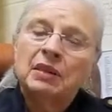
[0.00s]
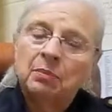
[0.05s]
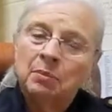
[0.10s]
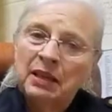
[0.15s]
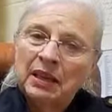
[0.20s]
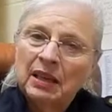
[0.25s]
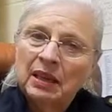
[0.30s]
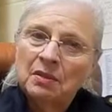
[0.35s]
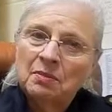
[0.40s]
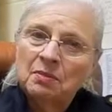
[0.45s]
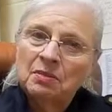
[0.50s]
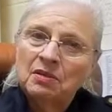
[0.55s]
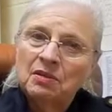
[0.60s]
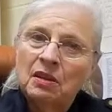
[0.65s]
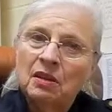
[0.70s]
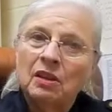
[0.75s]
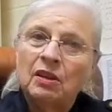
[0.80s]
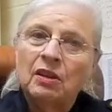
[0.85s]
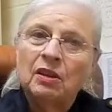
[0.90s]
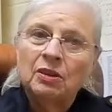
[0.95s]
that becomes
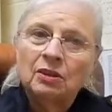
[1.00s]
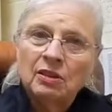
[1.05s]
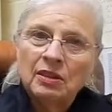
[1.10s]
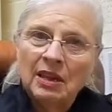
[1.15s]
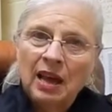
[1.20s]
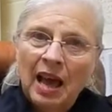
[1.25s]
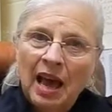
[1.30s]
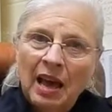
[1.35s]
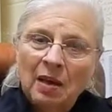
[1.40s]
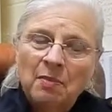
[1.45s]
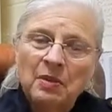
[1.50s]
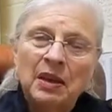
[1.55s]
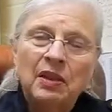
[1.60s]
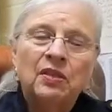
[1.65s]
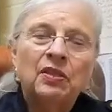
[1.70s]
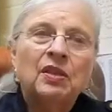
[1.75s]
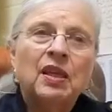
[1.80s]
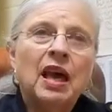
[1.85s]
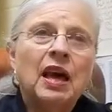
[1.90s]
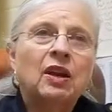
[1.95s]
a learned
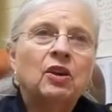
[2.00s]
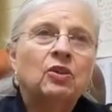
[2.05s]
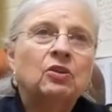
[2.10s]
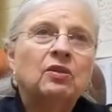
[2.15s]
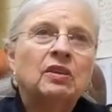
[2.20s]
habit that